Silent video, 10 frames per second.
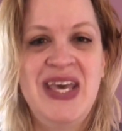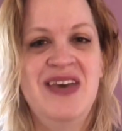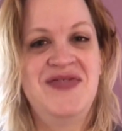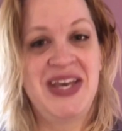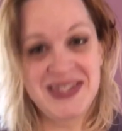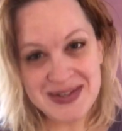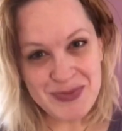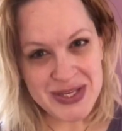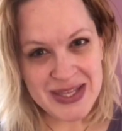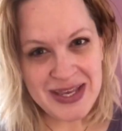if that's
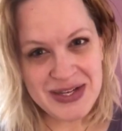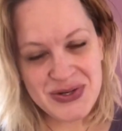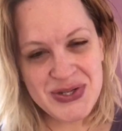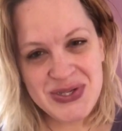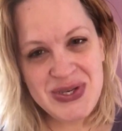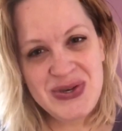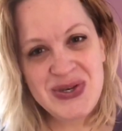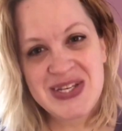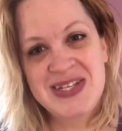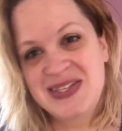something that interests you, you
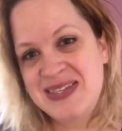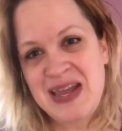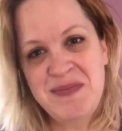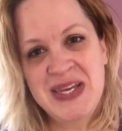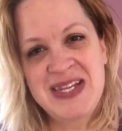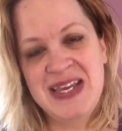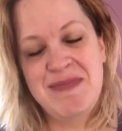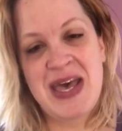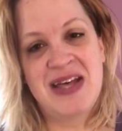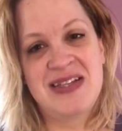can send me an
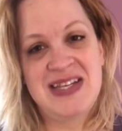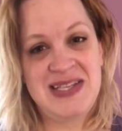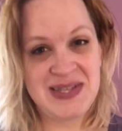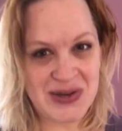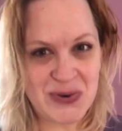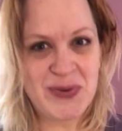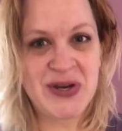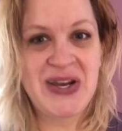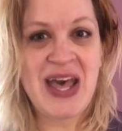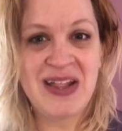email,
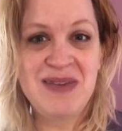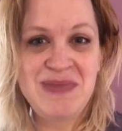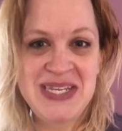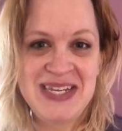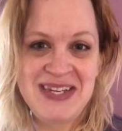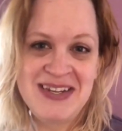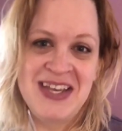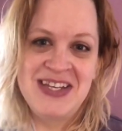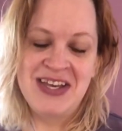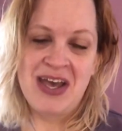
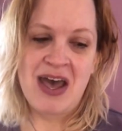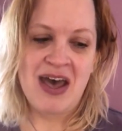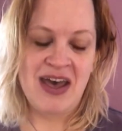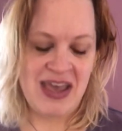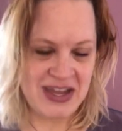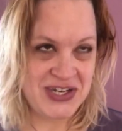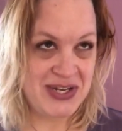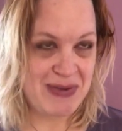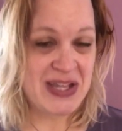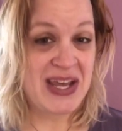
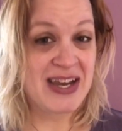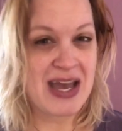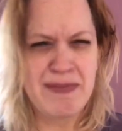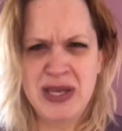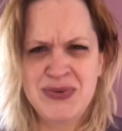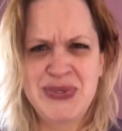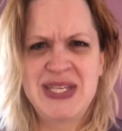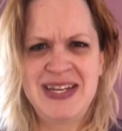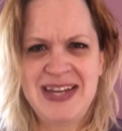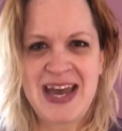lisagoberlmt@gmail.com. I almost
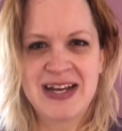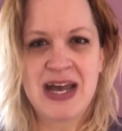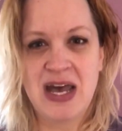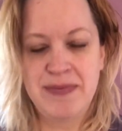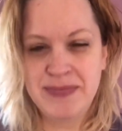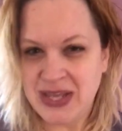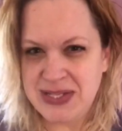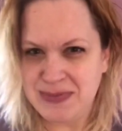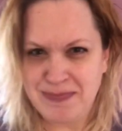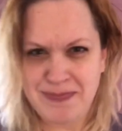said .com.
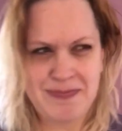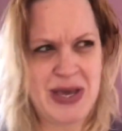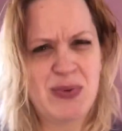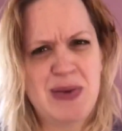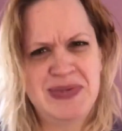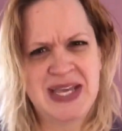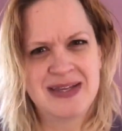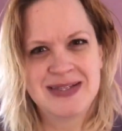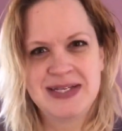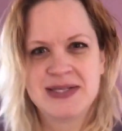That's my website,
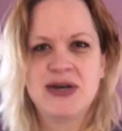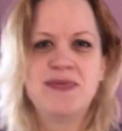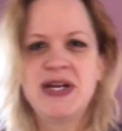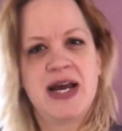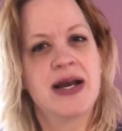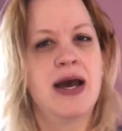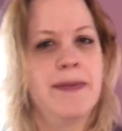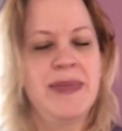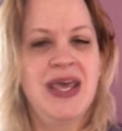lisagober.com.